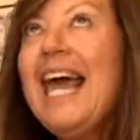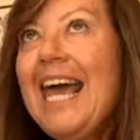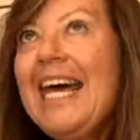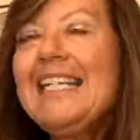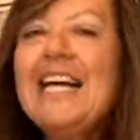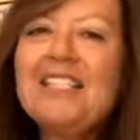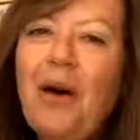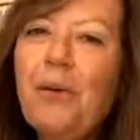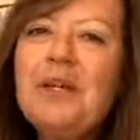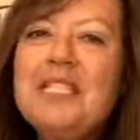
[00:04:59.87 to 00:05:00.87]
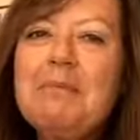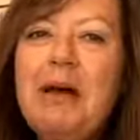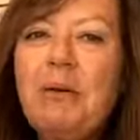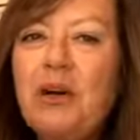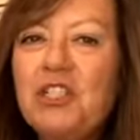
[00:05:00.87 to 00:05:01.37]
And as always in
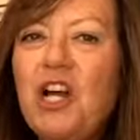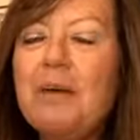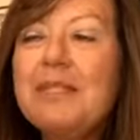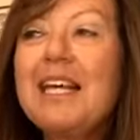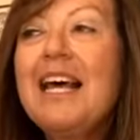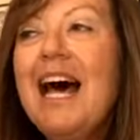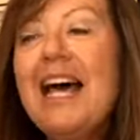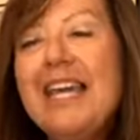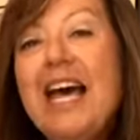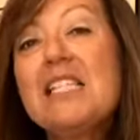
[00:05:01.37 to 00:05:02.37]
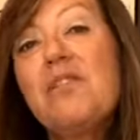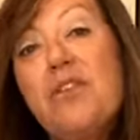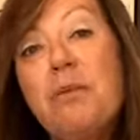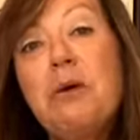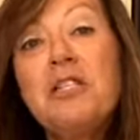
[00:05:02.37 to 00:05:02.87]
my workshops, I ask
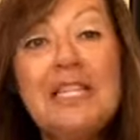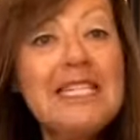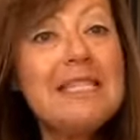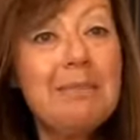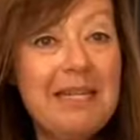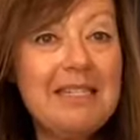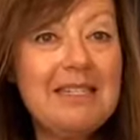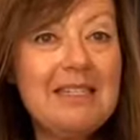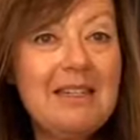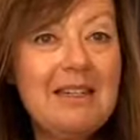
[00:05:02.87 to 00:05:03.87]
for the participants